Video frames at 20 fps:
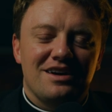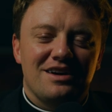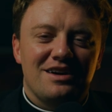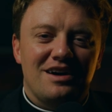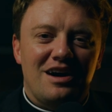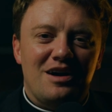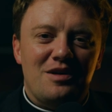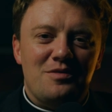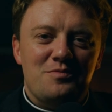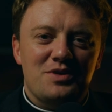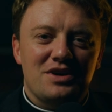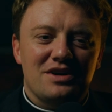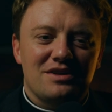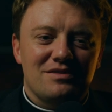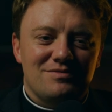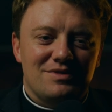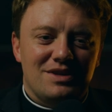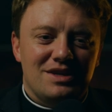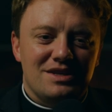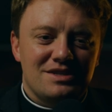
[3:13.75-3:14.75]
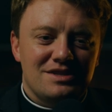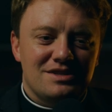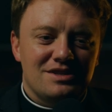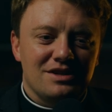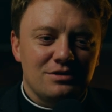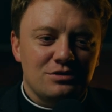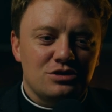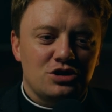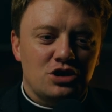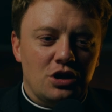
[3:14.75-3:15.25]
But he
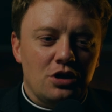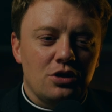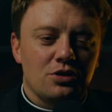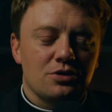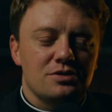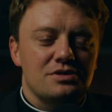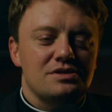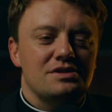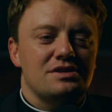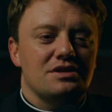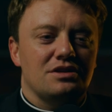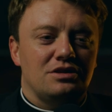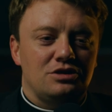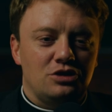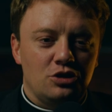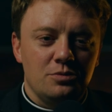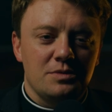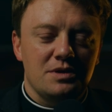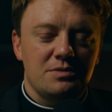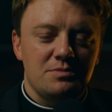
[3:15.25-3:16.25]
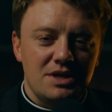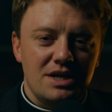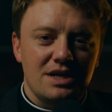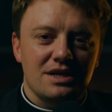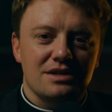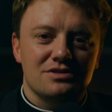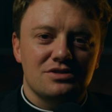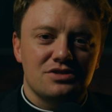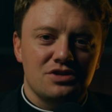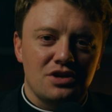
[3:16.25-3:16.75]
still chose human beings,